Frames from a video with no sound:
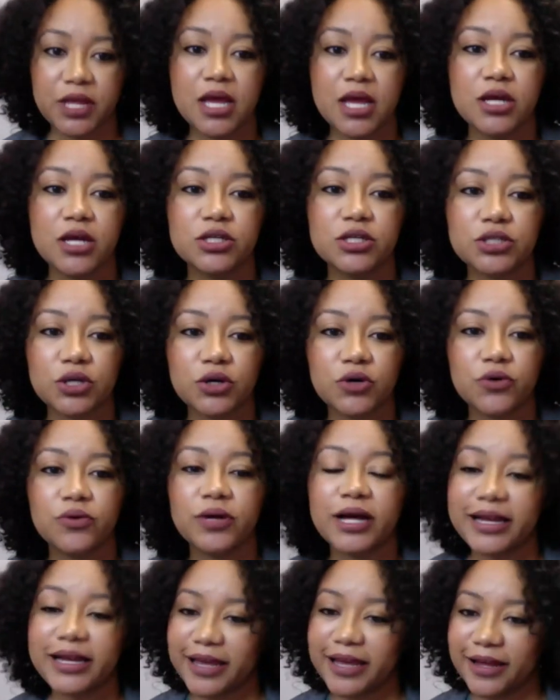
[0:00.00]
So
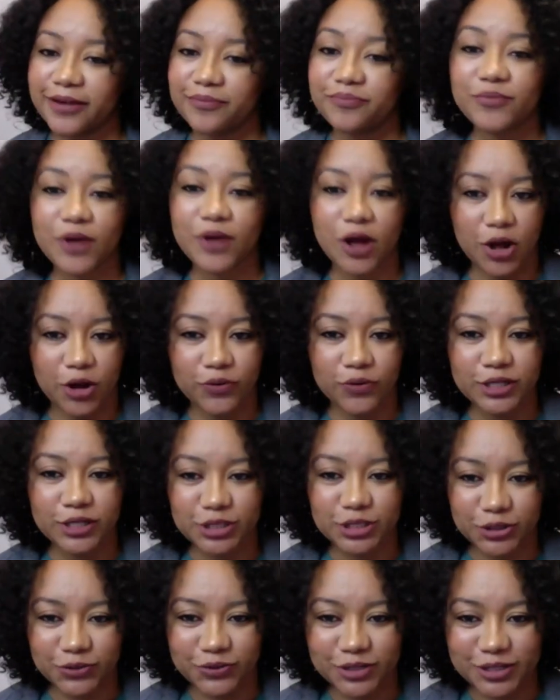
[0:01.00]
again, always
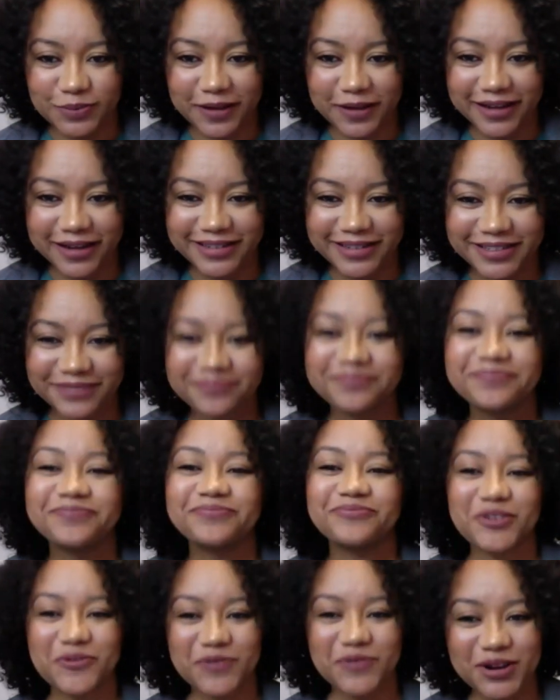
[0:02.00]
show respect.
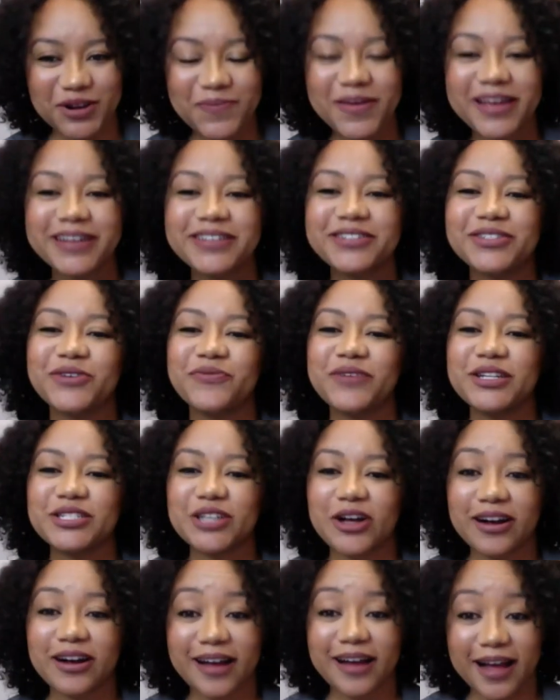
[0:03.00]
We want to make sure we
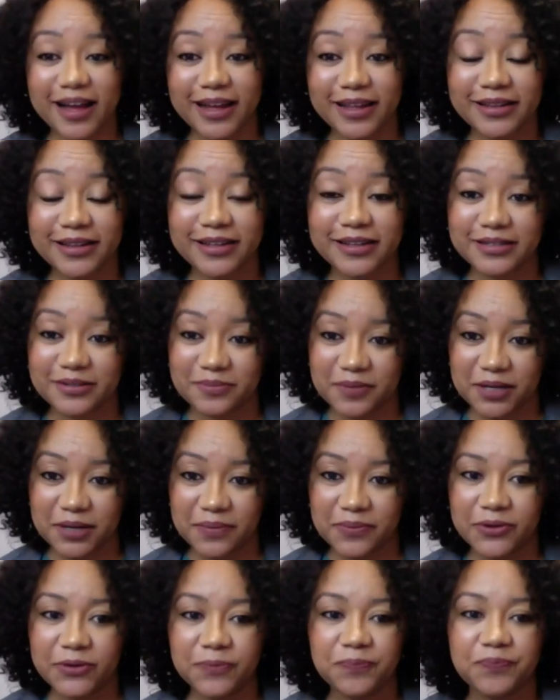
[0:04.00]
talk kindly to
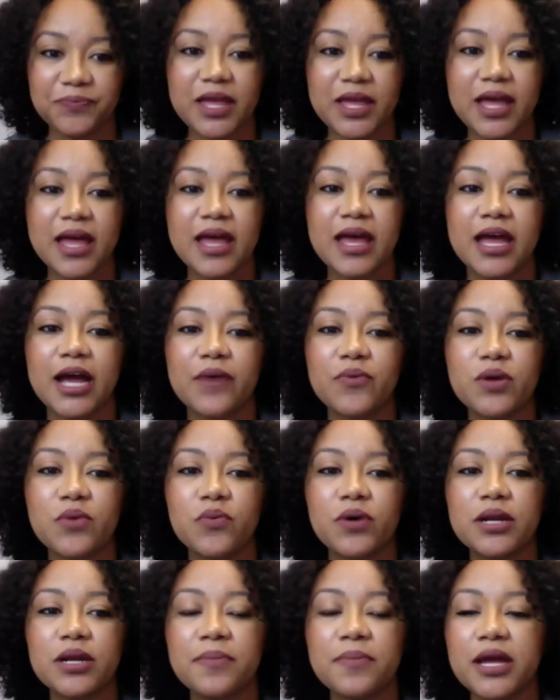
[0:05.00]
people, and we
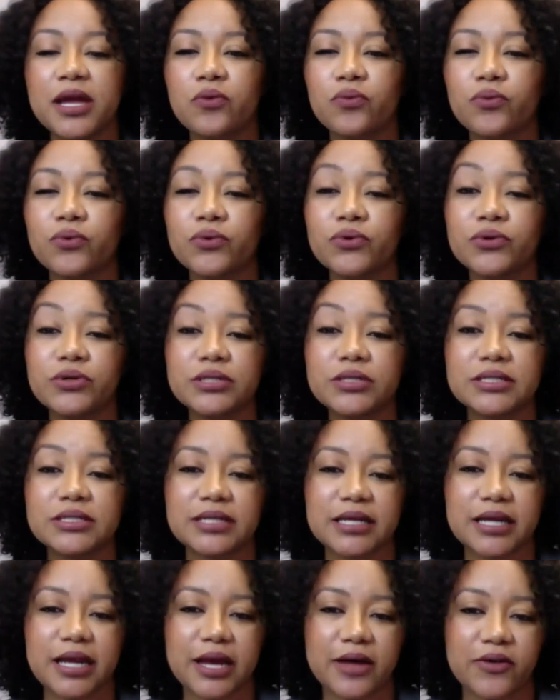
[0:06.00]
want to make rules
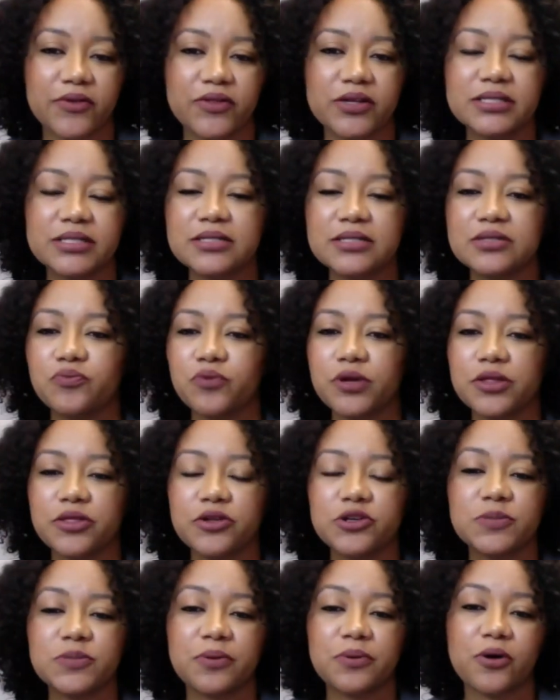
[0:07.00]
together. This is with
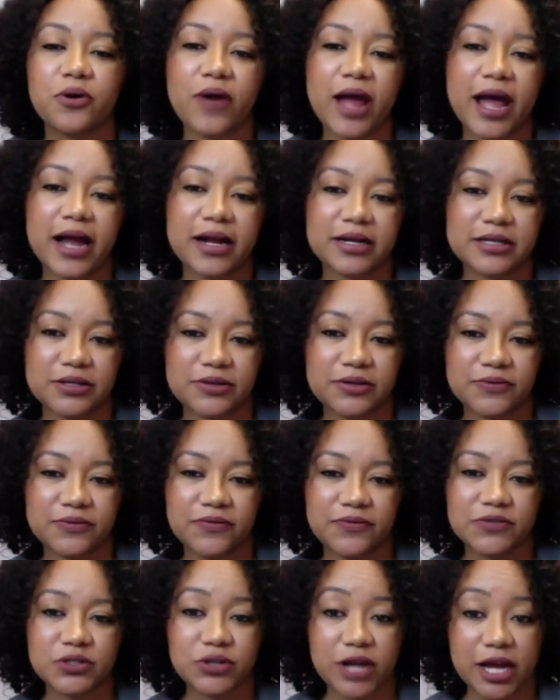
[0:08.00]
those proactive
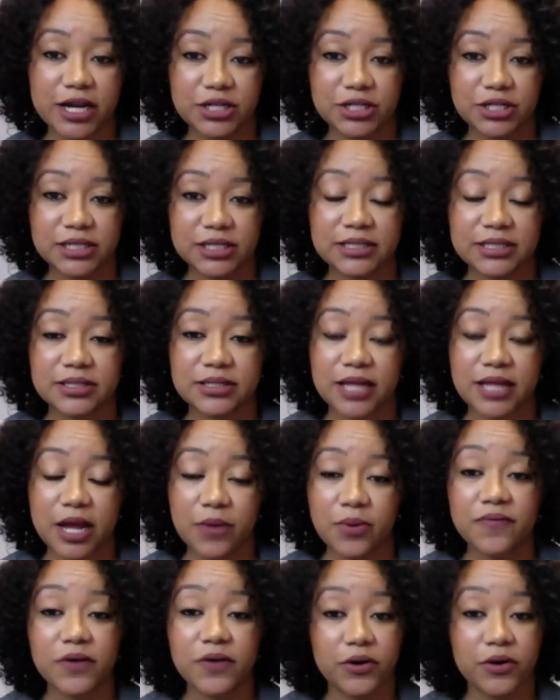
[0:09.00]
strategies that
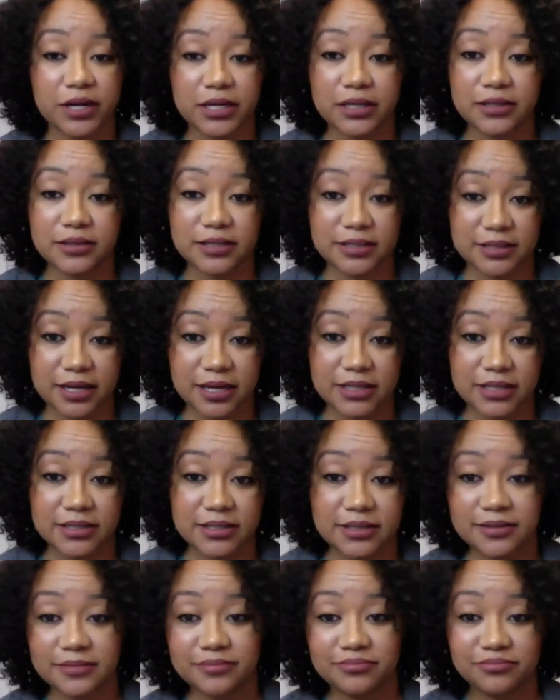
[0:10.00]
we've already
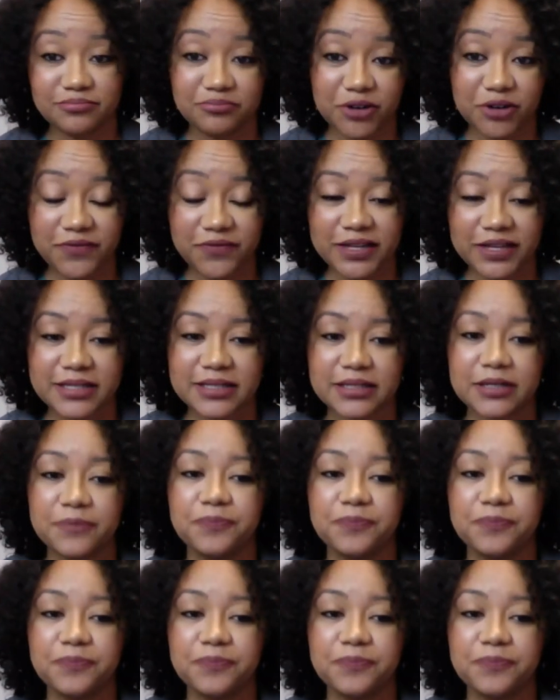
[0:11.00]
discussed previously.